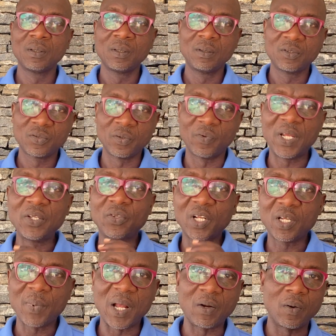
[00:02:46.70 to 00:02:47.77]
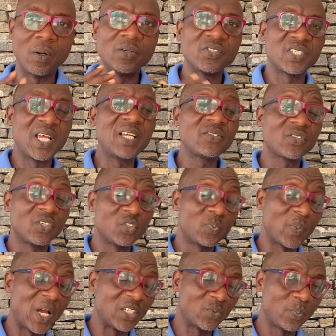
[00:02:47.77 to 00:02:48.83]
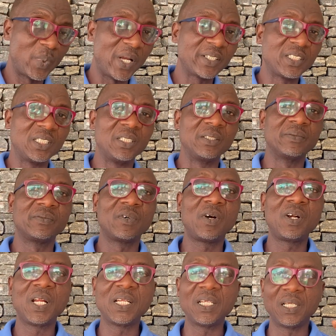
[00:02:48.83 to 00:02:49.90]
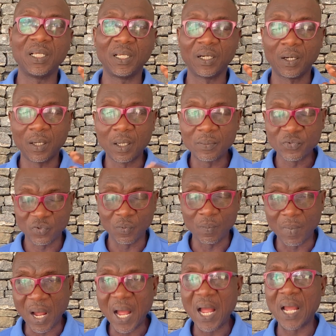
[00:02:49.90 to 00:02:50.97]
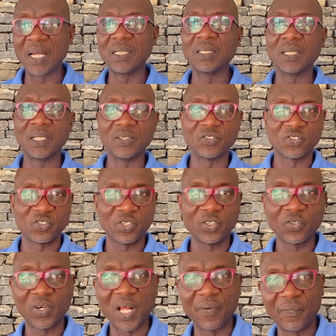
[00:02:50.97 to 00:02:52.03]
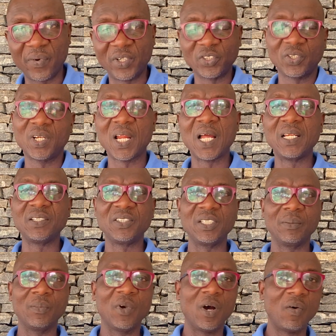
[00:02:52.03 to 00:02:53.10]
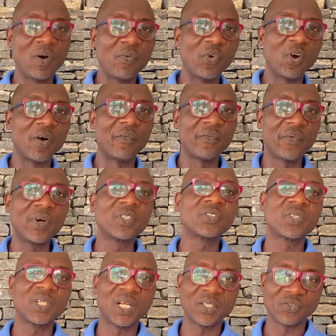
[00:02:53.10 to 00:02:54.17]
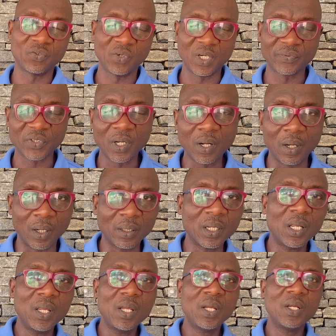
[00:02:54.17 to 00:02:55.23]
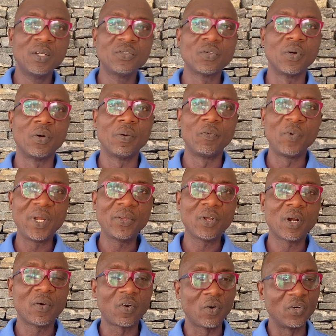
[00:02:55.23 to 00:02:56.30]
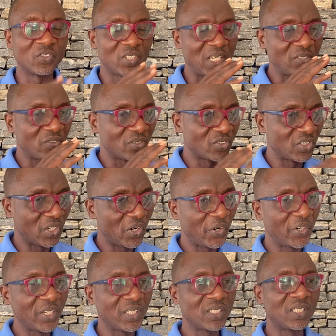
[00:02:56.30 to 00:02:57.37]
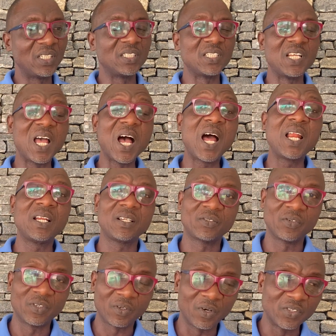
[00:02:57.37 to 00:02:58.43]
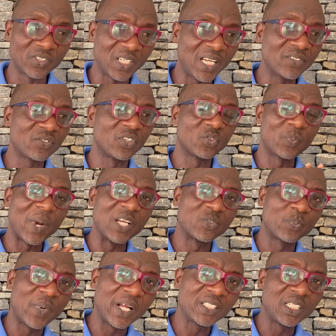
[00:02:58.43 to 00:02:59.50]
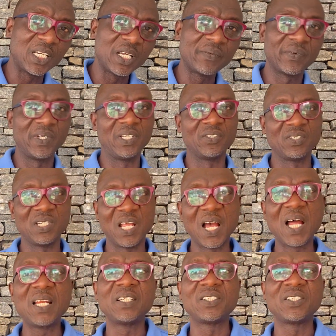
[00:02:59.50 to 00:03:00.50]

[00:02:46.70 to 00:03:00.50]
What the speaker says: So when you talk about consensus perspective, what already comes to mind is structural functionalism, or what we call functional school of thought. So when you talk about consensus theories, consensus perspective is nearly